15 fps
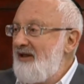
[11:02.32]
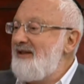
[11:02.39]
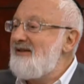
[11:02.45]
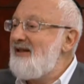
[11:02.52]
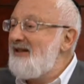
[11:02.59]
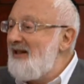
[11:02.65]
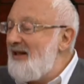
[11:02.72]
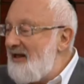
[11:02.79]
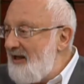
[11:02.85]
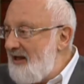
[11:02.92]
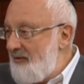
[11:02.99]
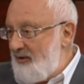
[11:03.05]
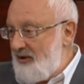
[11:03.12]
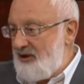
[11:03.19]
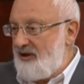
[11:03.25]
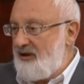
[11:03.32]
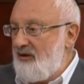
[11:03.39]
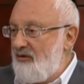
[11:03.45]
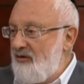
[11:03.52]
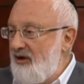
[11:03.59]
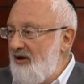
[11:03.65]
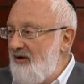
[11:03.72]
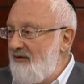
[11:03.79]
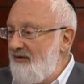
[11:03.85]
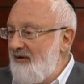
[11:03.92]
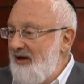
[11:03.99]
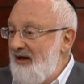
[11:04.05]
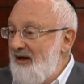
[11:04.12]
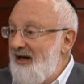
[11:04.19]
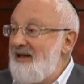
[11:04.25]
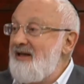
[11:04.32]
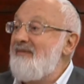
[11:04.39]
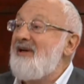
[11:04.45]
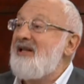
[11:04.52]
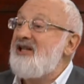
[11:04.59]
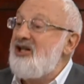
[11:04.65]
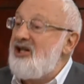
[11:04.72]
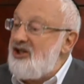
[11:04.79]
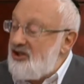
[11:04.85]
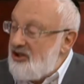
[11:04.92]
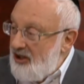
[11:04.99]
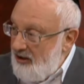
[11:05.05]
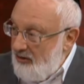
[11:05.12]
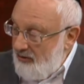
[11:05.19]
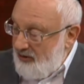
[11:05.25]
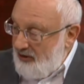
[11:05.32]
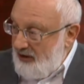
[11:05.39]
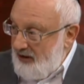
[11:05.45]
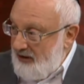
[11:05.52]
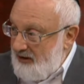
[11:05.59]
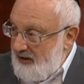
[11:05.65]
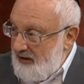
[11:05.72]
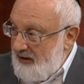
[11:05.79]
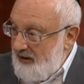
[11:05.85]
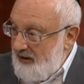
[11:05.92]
to prepare for you what you love, to arrange for you what you like.